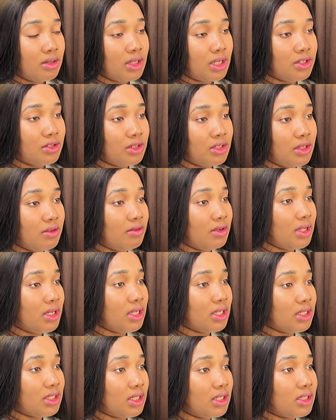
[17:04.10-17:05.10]
let's just leave it
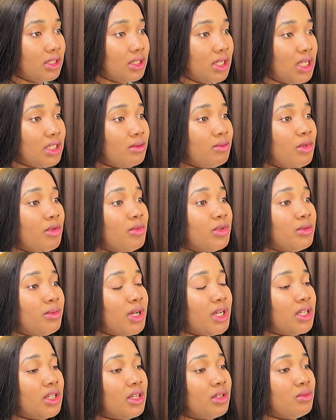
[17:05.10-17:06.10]
at 6. That simply means
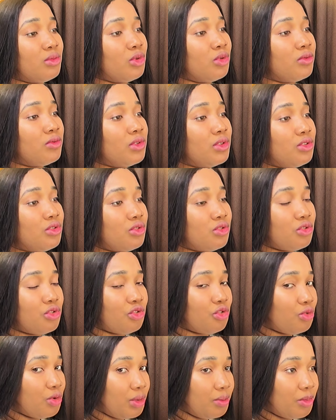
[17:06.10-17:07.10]
market has moved
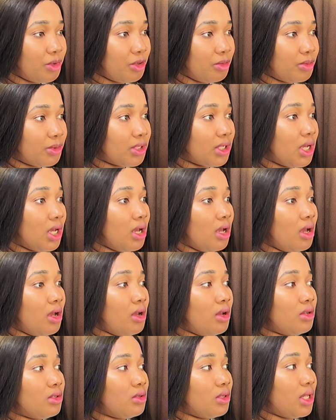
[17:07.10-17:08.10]
3 pips.
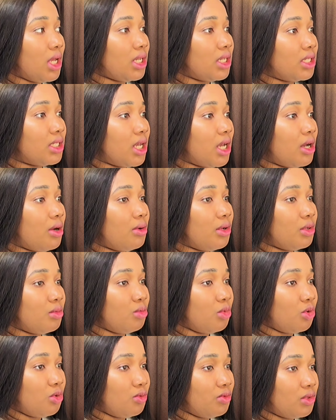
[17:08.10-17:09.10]
So that is how it
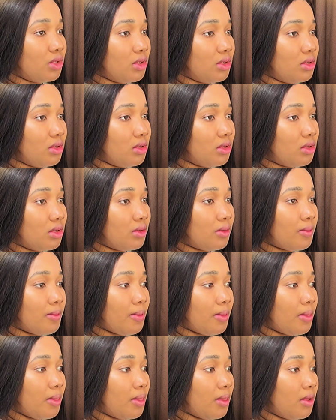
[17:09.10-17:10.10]
moves.
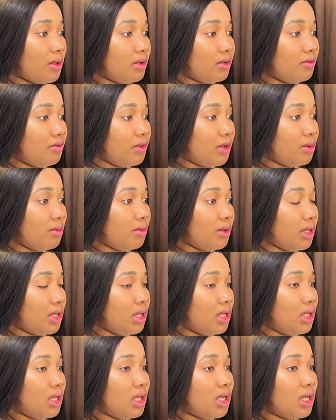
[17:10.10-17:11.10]

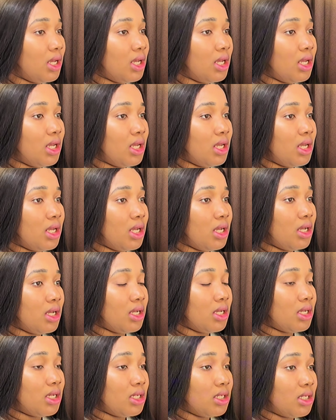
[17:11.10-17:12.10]
Very
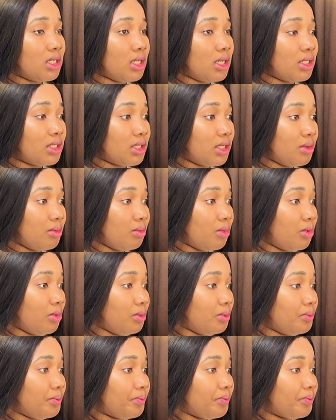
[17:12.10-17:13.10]
simple.